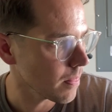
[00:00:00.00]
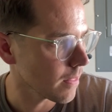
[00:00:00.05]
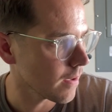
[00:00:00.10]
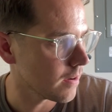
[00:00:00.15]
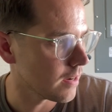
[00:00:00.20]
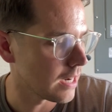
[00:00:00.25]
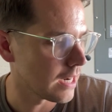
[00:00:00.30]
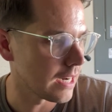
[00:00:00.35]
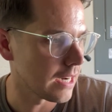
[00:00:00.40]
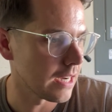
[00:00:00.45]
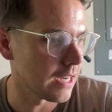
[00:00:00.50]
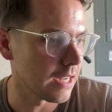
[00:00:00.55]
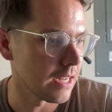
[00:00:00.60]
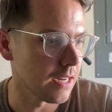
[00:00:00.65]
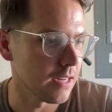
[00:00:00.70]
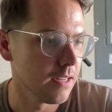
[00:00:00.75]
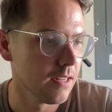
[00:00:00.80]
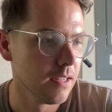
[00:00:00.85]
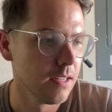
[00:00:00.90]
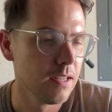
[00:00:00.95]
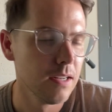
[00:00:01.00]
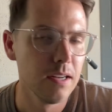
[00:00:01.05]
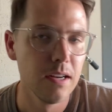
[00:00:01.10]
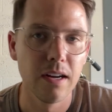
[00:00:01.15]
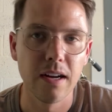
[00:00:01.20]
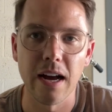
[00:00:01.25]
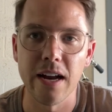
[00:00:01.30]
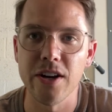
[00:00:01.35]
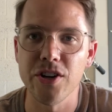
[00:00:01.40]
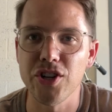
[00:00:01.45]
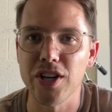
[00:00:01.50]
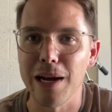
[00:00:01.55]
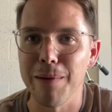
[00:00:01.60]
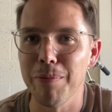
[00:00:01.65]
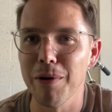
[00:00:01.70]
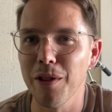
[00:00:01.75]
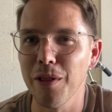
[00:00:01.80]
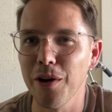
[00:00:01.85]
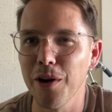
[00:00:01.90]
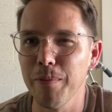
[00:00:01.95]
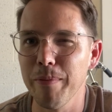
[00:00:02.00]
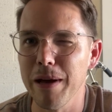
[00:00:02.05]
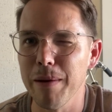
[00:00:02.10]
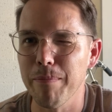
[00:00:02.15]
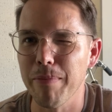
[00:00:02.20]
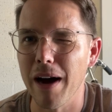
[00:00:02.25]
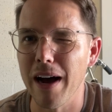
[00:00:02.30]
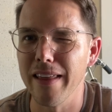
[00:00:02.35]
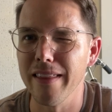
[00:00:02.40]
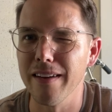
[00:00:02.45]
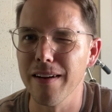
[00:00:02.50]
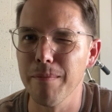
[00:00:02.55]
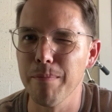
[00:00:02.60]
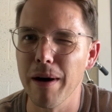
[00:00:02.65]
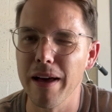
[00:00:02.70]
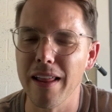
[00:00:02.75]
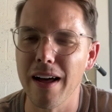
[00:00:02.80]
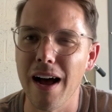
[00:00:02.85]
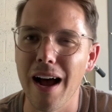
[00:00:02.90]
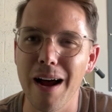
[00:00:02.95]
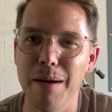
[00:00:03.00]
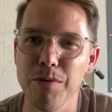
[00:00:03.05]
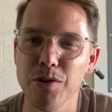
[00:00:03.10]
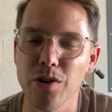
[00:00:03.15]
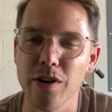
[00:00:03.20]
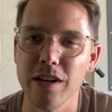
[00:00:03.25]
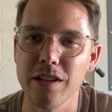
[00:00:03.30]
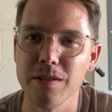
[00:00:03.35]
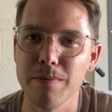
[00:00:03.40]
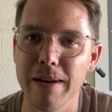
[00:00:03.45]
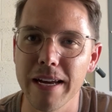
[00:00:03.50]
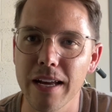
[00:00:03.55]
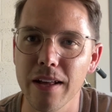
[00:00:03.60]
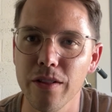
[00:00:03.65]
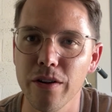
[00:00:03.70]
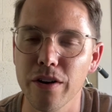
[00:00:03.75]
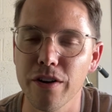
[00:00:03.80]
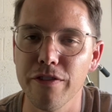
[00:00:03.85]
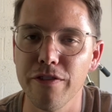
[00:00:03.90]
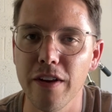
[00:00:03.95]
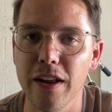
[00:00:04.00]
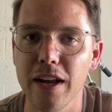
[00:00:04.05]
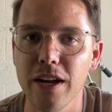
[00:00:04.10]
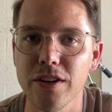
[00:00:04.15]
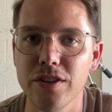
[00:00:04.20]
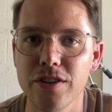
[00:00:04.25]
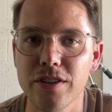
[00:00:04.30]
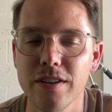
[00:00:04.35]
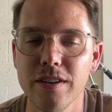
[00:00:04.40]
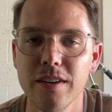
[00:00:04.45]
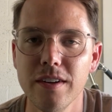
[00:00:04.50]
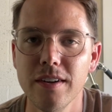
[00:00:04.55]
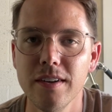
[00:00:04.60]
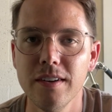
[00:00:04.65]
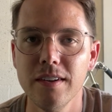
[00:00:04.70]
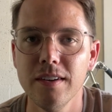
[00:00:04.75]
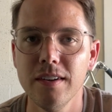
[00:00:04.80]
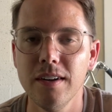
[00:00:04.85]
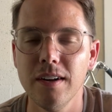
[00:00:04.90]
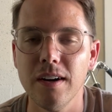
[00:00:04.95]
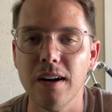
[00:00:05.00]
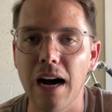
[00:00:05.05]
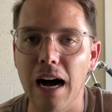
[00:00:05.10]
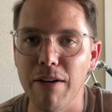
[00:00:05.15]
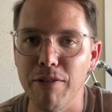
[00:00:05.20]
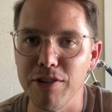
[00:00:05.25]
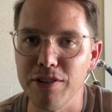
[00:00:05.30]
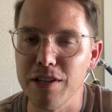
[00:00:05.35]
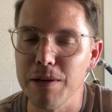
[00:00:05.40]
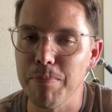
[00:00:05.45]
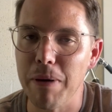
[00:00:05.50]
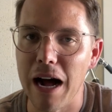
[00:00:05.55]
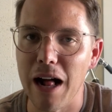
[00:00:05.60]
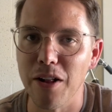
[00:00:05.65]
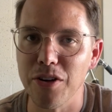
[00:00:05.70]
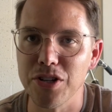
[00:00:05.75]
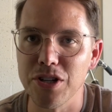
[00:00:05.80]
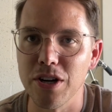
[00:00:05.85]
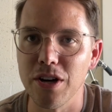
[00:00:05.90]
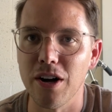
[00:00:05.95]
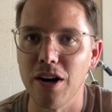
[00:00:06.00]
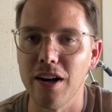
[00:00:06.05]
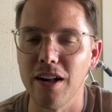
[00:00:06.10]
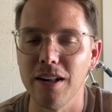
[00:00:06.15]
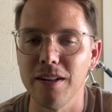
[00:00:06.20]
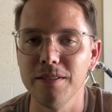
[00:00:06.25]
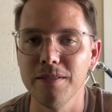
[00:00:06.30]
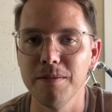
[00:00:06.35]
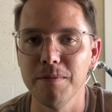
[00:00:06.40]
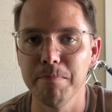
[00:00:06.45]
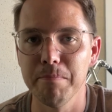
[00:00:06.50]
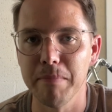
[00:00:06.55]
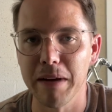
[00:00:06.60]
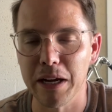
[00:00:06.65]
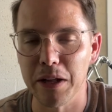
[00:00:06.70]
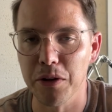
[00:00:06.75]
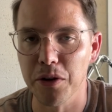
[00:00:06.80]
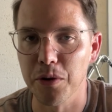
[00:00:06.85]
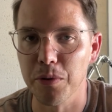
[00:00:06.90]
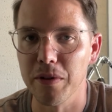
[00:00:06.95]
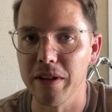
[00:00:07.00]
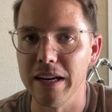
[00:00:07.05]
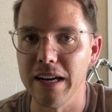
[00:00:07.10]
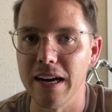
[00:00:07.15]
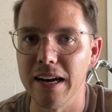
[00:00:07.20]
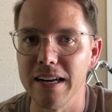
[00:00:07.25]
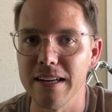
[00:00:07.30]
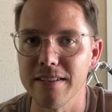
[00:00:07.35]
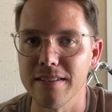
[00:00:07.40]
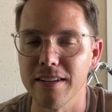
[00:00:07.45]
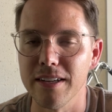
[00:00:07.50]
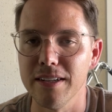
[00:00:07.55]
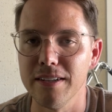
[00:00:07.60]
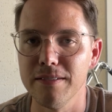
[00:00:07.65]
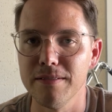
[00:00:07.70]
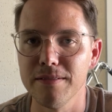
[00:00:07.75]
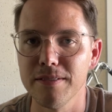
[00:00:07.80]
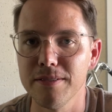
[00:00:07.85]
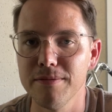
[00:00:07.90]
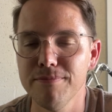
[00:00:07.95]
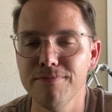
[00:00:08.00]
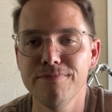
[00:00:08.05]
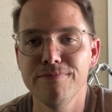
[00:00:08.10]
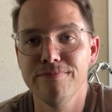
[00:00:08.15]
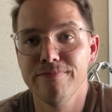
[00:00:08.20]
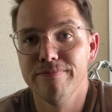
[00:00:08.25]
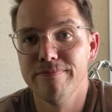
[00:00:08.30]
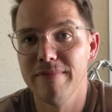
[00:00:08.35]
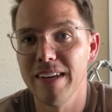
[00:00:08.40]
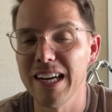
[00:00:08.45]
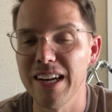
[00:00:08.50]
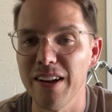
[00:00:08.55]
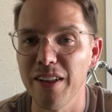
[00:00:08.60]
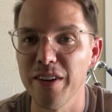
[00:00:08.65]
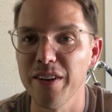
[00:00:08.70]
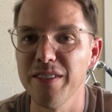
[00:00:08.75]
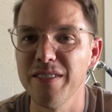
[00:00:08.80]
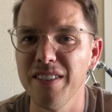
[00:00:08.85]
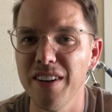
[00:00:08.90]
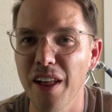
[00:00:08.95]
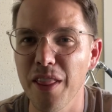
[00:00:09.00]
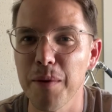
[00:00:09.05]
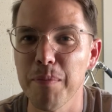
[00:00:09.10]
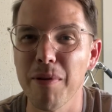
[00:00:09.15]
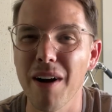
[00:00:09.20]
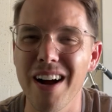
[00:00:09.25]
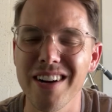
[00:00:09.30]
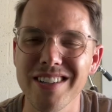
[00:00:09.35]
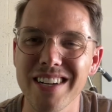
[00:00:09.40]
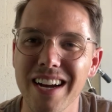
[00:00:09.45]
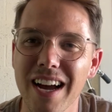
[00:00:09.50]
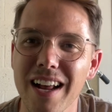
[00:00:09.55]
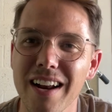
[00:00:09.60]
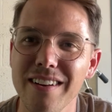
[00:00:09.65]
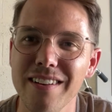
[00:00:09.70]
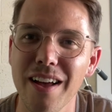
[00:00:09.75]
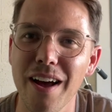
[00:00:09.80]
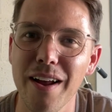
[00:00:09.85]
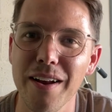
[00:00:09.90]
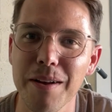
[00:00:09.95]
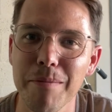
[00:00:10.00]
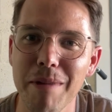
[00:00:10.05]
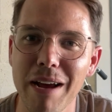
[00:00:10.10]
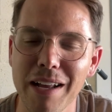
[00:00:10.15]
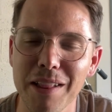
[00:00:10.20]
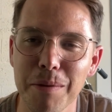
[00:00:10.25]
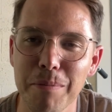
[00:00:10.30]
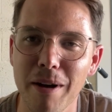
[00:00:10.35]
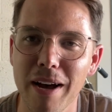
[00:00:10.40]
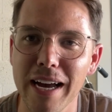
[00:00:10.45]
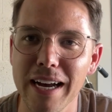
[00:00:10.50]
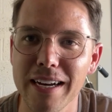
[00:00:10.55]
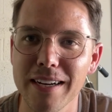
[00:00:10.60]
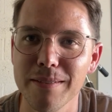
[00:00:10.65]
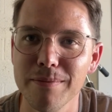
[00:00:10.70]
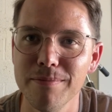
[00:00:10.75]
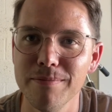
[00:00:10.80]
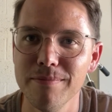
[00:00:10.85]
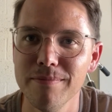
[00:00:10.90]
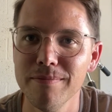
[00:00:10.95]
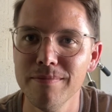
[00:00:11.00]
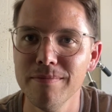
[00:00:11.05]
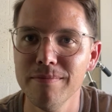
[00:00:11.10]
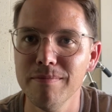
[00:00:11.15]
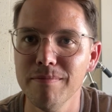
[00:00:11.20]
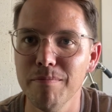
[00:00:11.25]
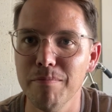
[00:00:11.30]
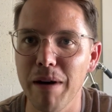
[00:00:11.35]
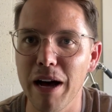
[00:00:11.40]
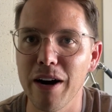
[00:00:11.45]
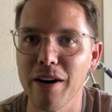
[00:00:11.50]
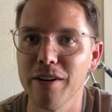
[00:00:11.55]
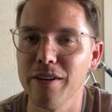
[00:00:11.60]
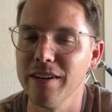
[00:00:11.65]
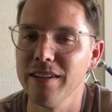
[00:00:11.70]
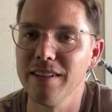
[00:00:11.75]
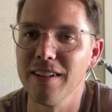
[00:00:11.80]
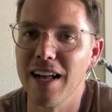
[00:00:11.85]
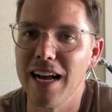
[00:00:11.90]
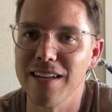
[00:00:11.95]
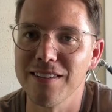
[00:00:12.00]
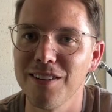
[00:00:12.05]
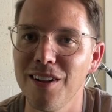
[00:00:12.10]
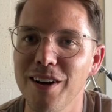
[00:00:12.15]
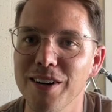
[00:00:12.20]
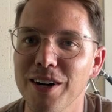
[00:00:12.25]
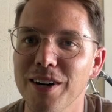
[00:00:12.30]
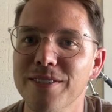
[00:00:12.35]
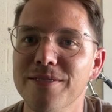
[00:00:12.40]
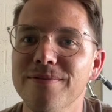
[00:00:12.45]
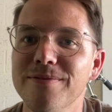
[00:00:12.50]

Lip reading: kind of shape it a little bit by the heim joints, make it look finished. Obviously polish it all, make it look really nice, and yeah, another project kind of done to make the bike better and last longer.